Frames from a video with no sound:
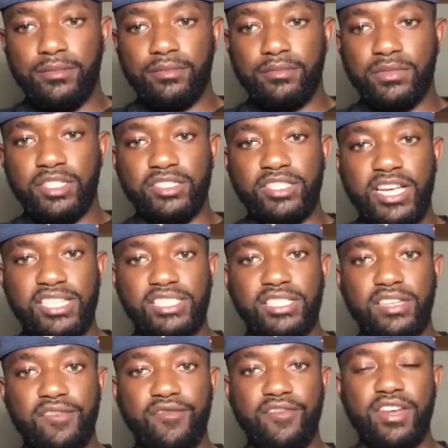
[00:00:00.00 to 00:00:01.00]
There's actually
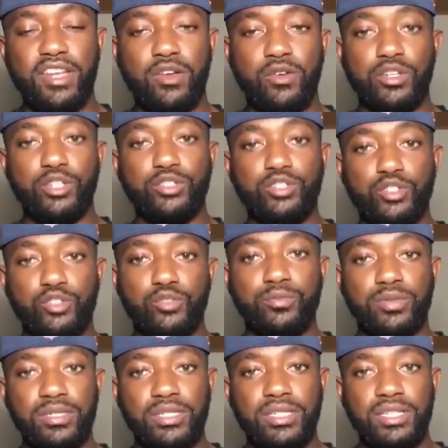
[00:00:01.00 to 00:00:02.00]
a video on YouTube.
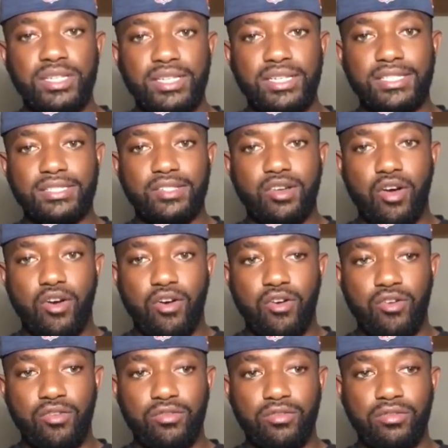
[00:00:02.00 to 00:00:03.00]
It's
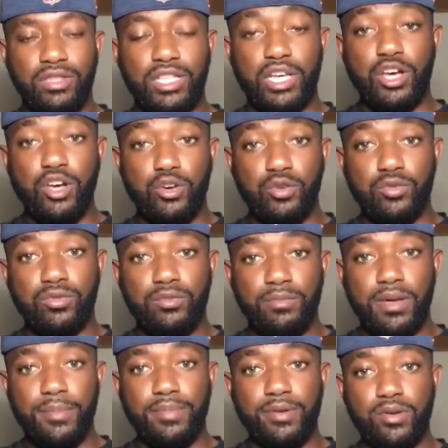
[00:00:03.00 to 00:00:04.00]
called The Huddle by
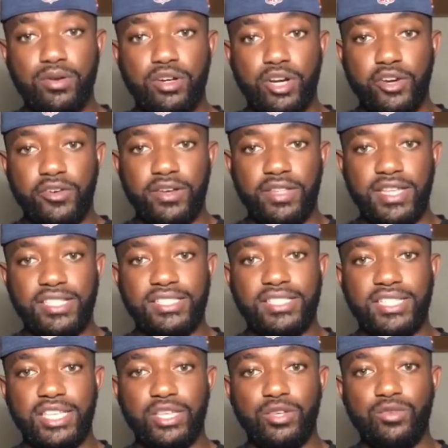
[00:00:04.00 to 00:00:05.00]
Bill Curry. That's
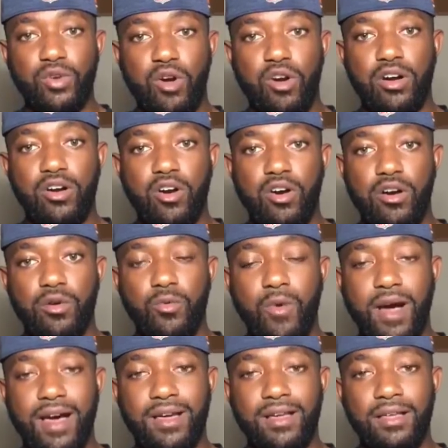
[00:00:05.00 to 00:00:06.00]
Curry.
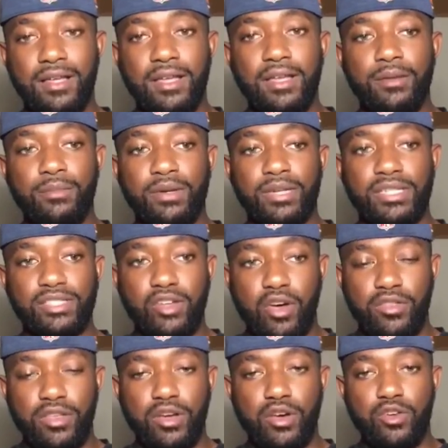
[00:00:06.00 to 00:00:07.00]
But it's called
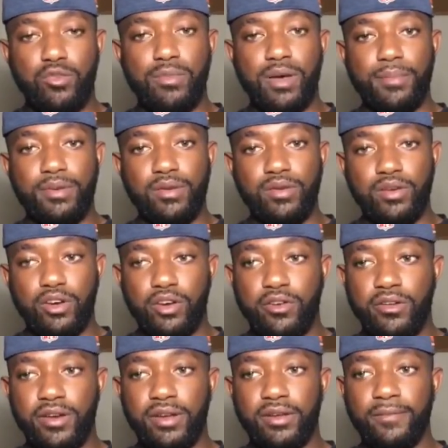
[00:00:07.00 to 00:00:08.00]
The Huddle by Bill
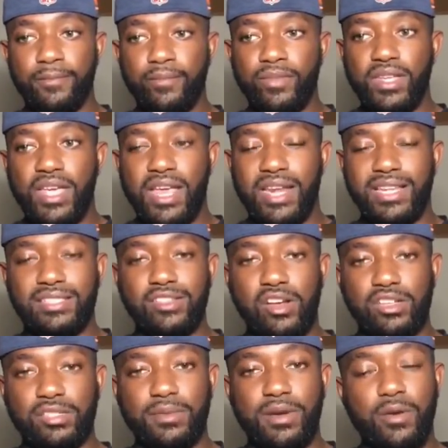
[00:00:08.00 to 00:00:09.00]
Curry. And he
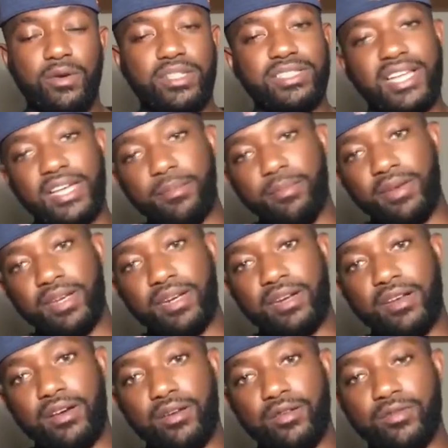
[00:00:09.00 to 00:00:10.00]
talks about what it's like being in the
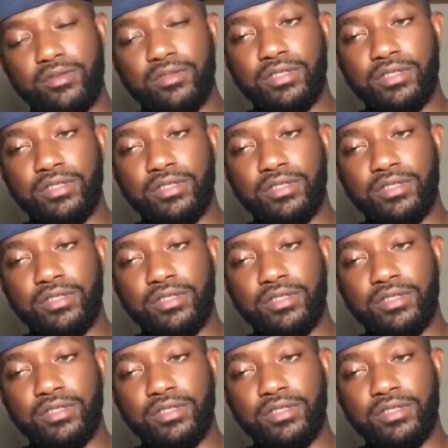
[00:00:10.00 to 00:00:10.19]
huddle.